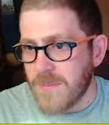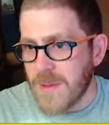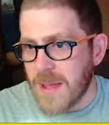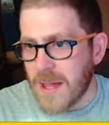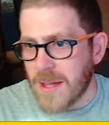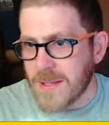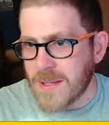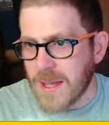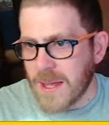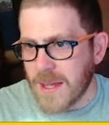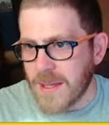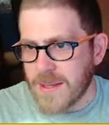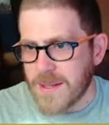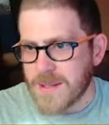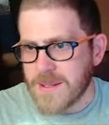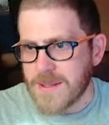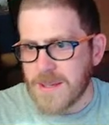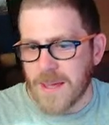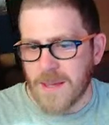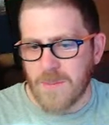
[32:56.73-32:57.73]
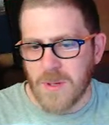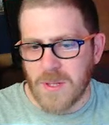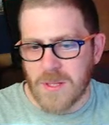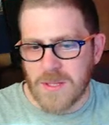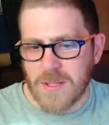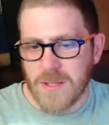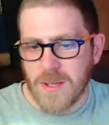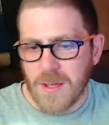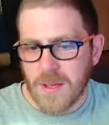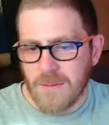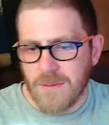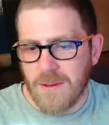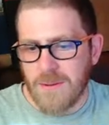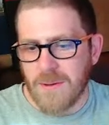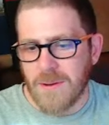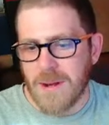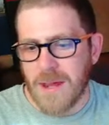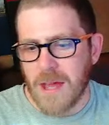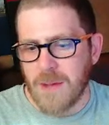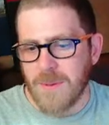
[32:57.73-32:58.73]
done the segment we
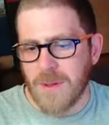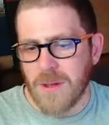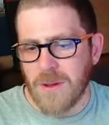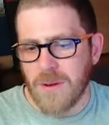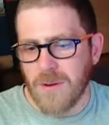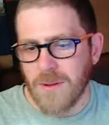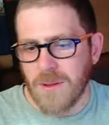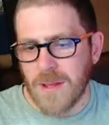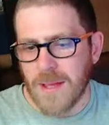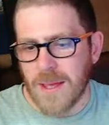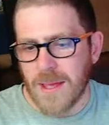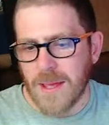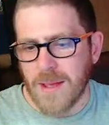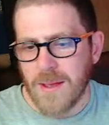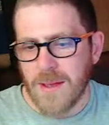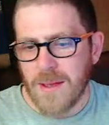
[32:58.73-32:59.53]
will now be calling